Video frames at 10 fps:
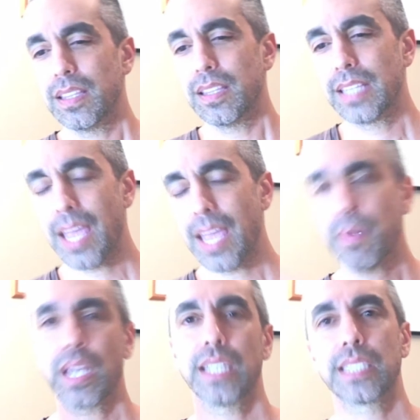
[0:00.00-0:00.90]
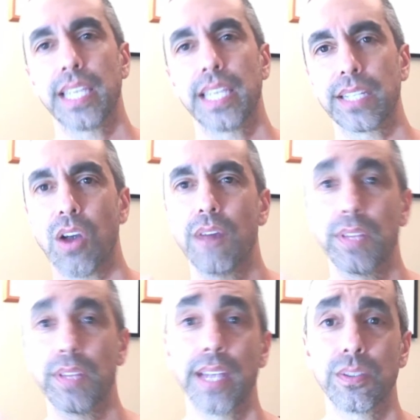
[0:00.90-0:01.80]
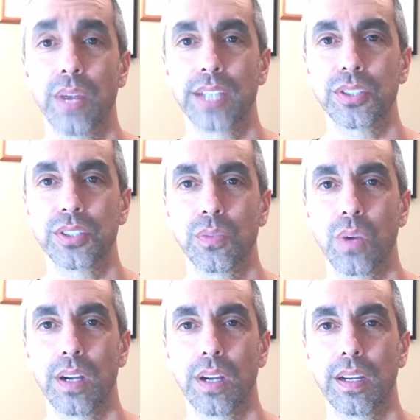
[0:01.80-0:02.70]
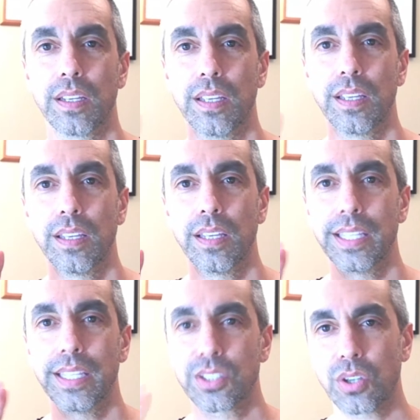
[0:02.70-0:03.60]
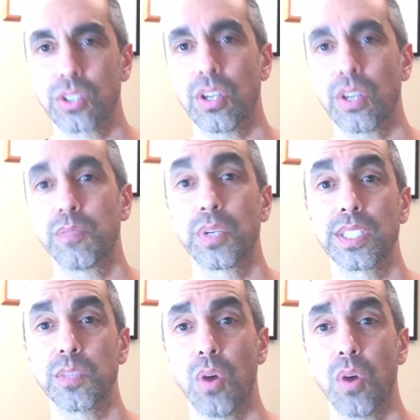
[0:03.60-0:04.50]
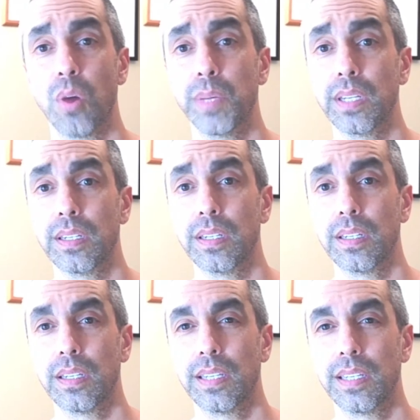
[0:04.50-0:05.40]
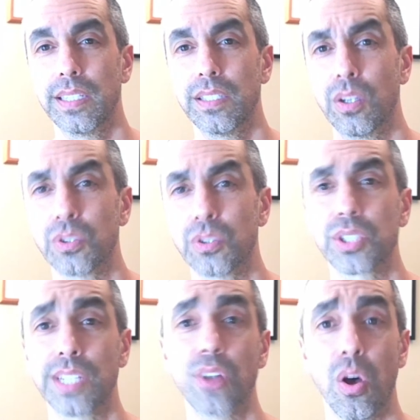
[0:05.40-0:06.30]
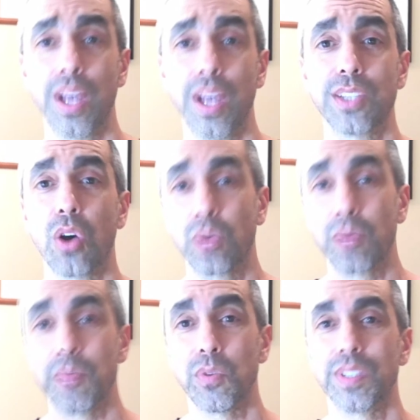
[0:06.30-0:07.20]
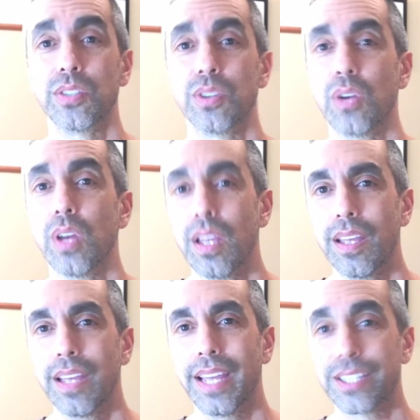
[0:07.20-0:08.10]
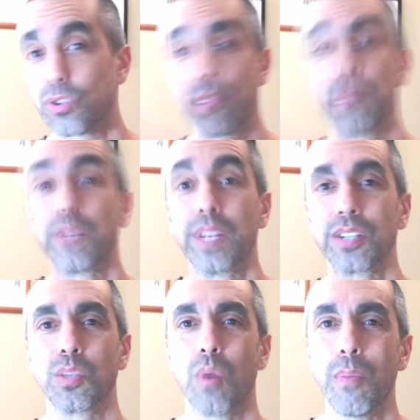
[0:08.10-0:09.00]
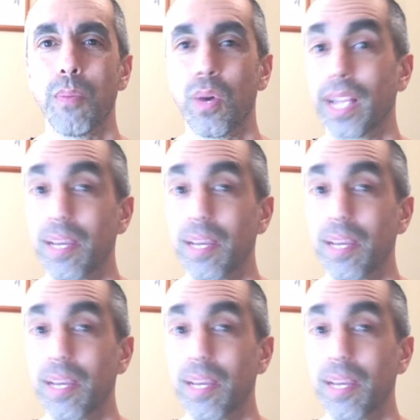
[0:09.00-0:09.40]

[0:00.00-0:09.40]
the game kind of gets kicked off in that direction where it starts off pretty small, but just as all great movies do, it sort of veers at one point. Like